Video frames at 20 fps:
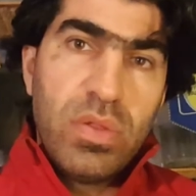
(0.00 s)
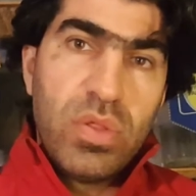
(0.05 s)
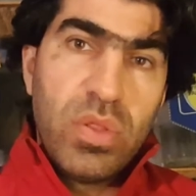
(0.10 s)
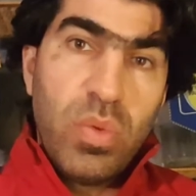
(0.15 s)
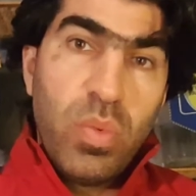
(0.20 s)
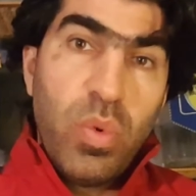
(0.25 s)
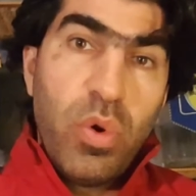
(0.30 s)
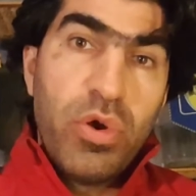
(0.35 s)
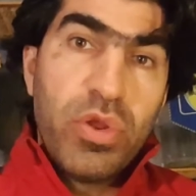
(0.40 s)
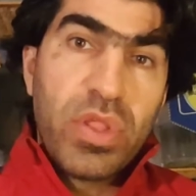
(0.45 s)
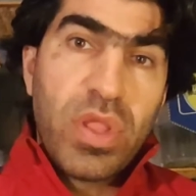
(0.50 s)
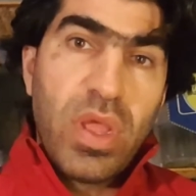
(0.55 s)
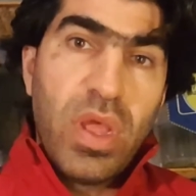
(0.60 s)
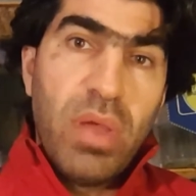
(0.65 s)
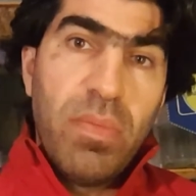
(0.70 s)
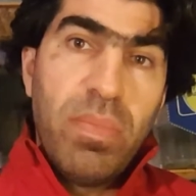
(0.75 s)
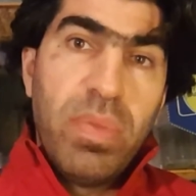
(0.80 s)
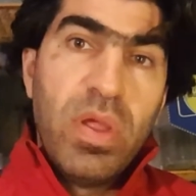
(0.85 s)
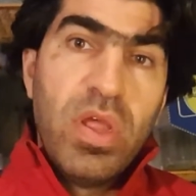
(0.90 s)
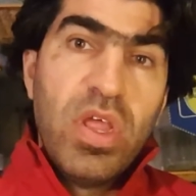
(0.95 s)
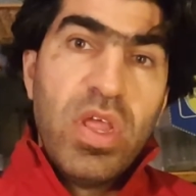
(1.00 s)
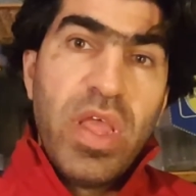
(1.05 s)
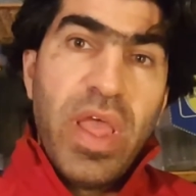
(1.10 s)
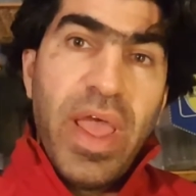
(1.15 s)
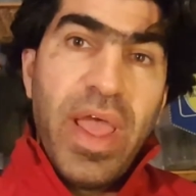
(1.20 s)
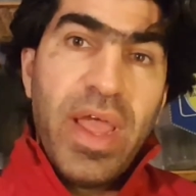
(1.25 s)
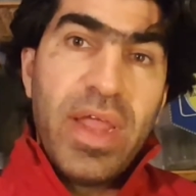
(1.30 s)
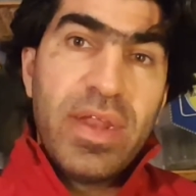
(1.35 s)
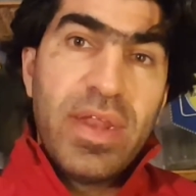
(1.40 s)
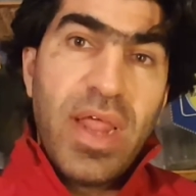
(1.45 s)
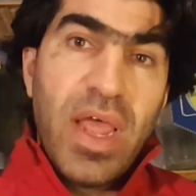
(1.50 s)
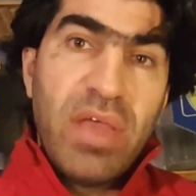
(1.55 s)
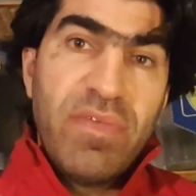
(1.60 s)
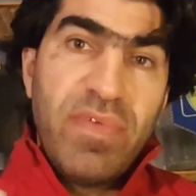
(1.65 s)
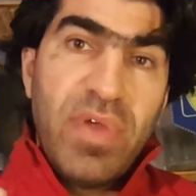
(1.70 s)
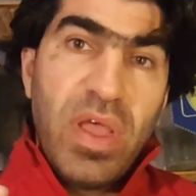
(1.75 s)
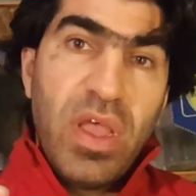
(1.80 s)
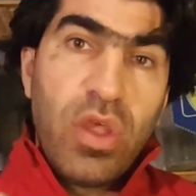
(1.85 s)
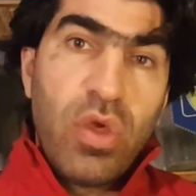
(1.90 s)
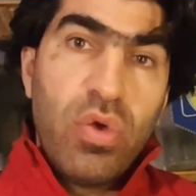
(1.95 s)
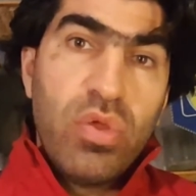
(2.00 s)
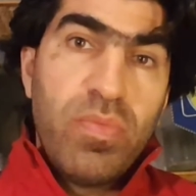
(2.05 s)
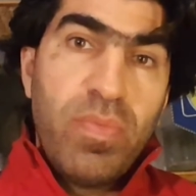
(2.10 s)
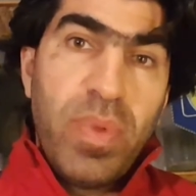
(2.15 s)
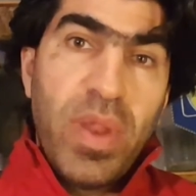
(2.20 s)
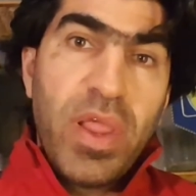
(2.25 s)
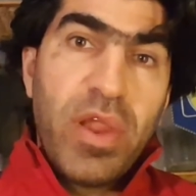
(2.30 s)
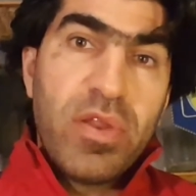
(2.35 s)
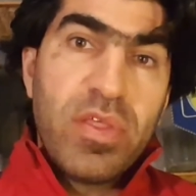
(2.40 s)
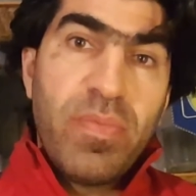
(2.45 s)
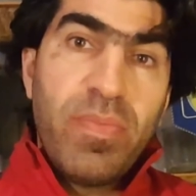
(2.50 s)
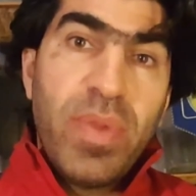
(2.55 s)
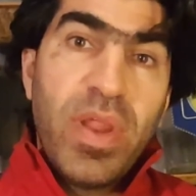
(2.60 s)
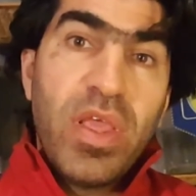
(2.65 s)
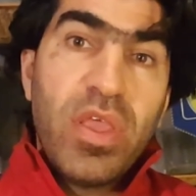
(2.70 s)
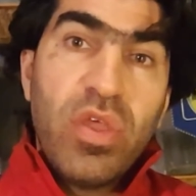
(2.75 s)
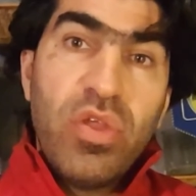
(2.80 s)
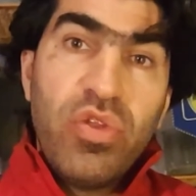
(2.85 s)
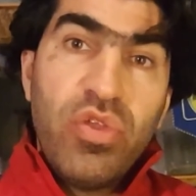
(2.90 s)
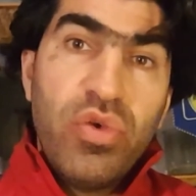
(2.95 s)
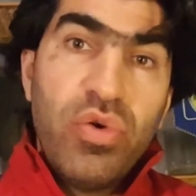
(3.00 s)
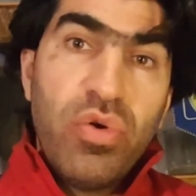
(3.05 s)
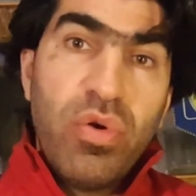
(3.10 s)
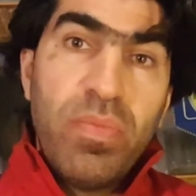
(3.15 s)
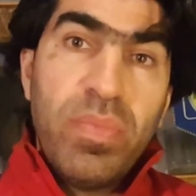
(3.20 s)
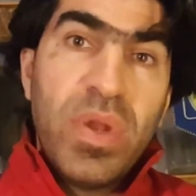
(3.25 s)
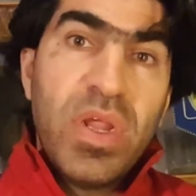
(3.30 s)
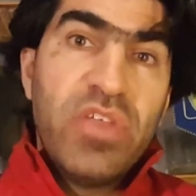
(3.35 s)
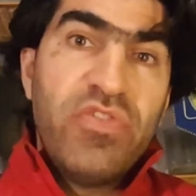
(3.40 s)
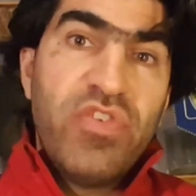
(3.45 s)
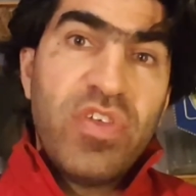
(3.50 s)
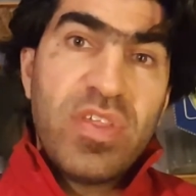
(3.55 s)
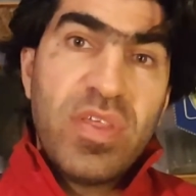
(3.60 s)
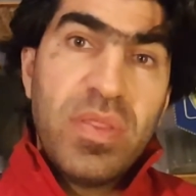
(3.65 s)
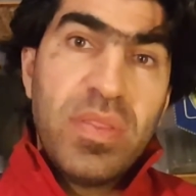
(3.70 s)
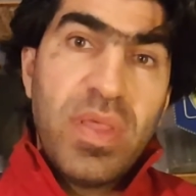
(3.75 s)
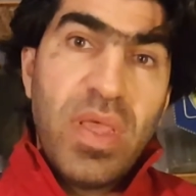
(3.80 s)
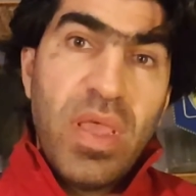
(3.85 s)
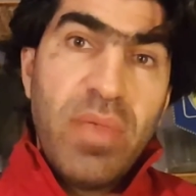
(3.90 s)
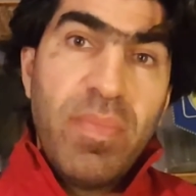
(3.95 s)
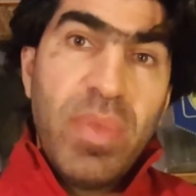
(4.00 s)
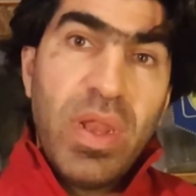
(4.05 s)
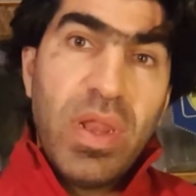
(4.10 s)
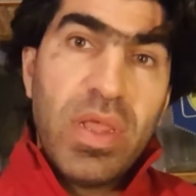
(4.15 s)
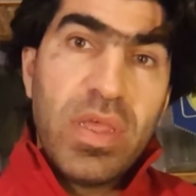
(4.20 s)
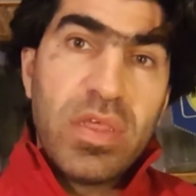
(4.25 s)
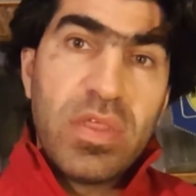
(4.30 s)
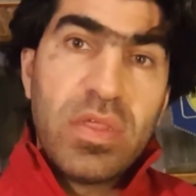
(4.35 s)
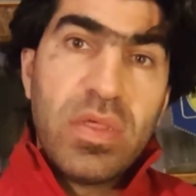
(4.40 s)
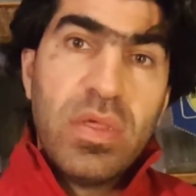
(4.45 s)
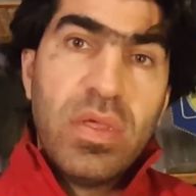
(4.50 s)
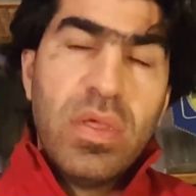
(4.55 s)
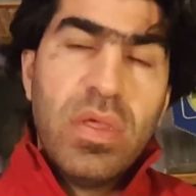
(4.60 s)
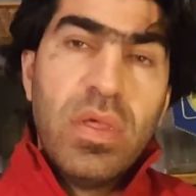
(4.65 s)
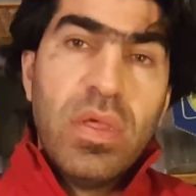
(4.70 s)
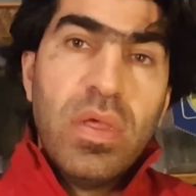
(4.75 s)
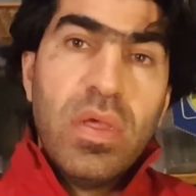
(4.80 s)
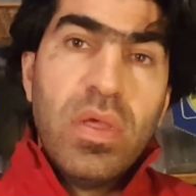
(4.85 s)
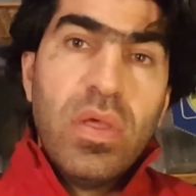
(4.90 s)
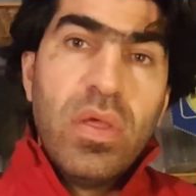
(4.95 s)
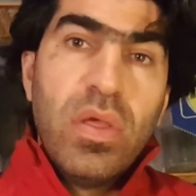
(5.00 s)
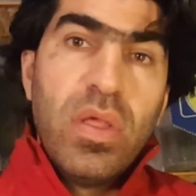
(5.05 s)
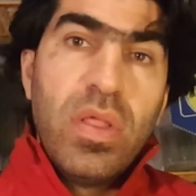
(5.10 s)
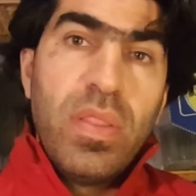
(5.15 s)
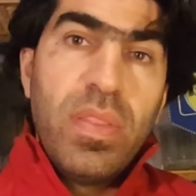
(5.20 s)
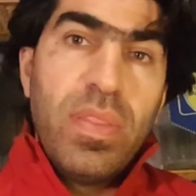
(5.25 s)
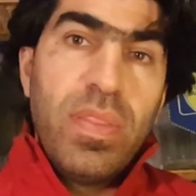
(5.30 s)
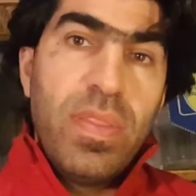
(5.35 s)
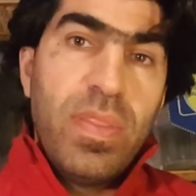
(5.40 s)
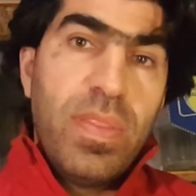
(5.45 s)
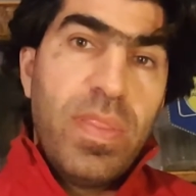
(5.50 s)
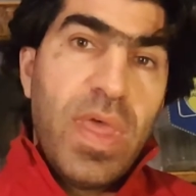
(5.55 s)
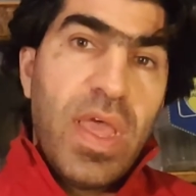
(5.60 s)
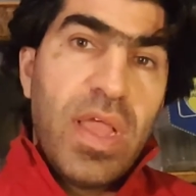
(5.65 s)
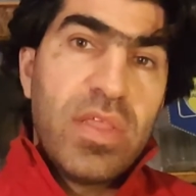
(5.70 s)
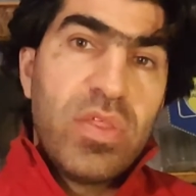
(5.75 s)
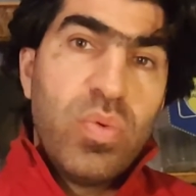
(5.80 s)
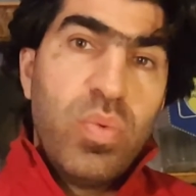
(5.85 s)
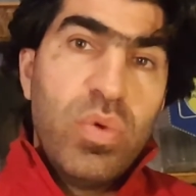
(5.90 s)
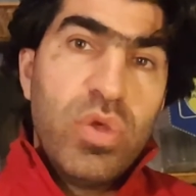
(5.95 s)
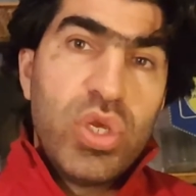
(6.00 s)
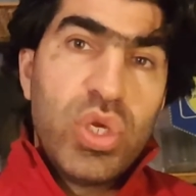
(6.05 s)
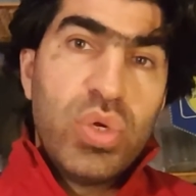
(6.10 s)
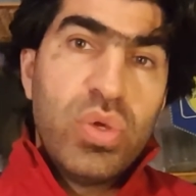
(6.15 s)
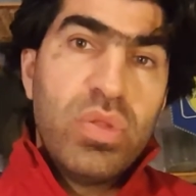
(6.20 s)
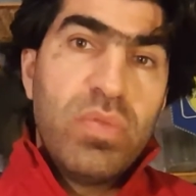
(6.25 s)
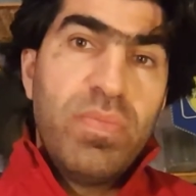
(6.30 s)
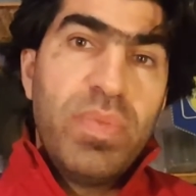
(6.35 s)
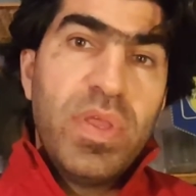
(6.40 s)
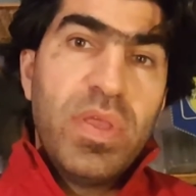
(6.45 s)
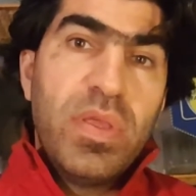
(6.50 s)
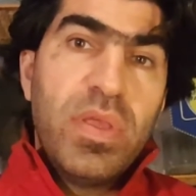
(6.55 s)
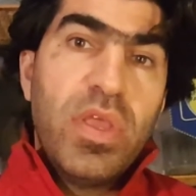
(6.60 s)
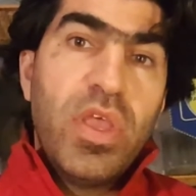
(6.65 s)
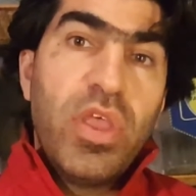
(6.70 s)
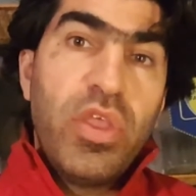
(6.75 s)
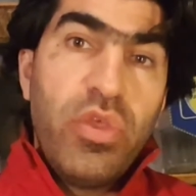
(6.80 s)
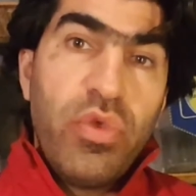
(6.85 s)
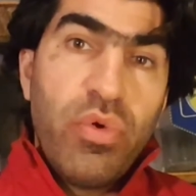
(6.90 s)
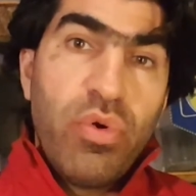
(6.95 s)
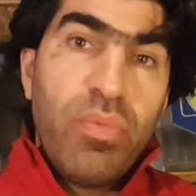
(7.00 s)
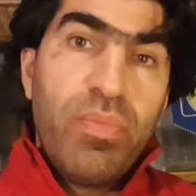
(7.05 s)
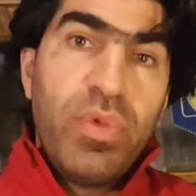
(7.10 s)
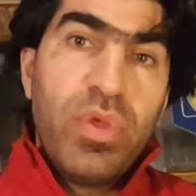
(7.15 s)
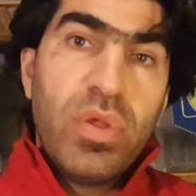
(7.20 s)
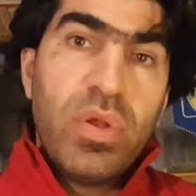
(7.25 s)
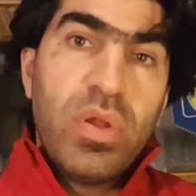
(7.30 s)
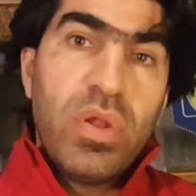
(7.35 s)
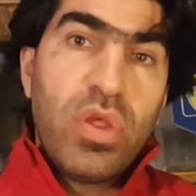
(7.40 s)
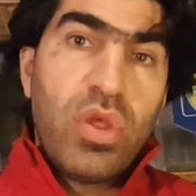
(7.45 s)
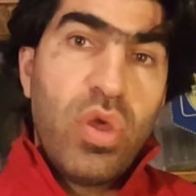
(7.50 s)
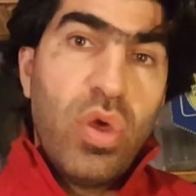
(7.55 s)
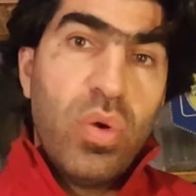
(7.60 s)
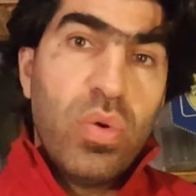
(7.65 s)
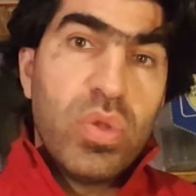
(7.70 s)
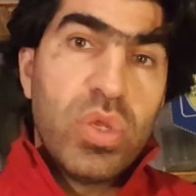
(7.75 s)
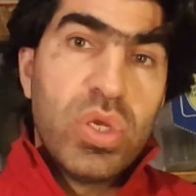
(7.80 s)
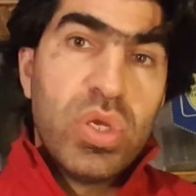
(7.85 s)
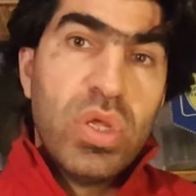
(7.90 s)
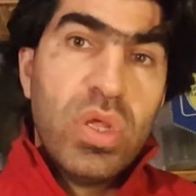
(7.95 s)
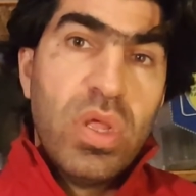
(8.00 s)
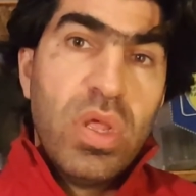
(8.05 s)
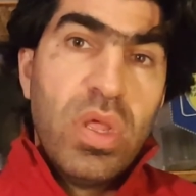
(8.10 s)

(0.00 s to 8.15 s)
World Cup and have good players play in Europe, not just in the MLS, that's what should be a European coach.